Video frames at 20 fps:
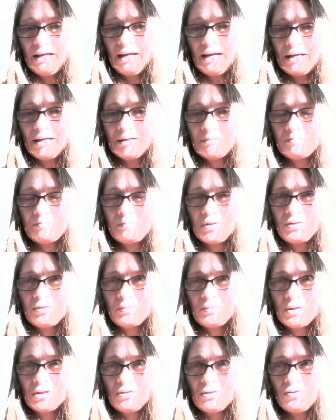but
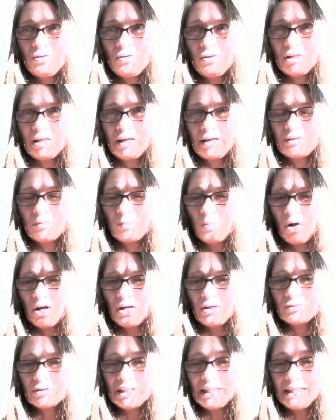they were all kind of
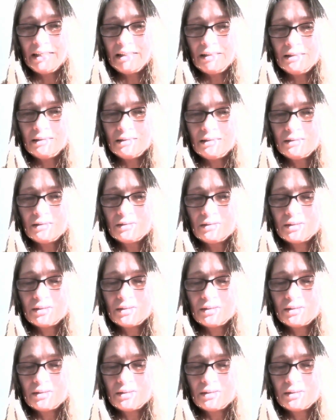work related.